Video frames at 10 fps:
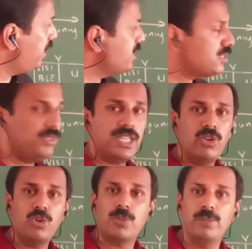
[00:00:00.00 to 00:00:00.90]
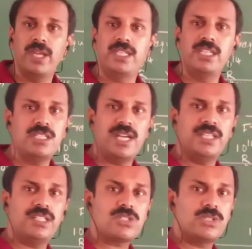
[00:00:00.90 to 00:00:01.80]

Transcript: rays we cannot make it in another.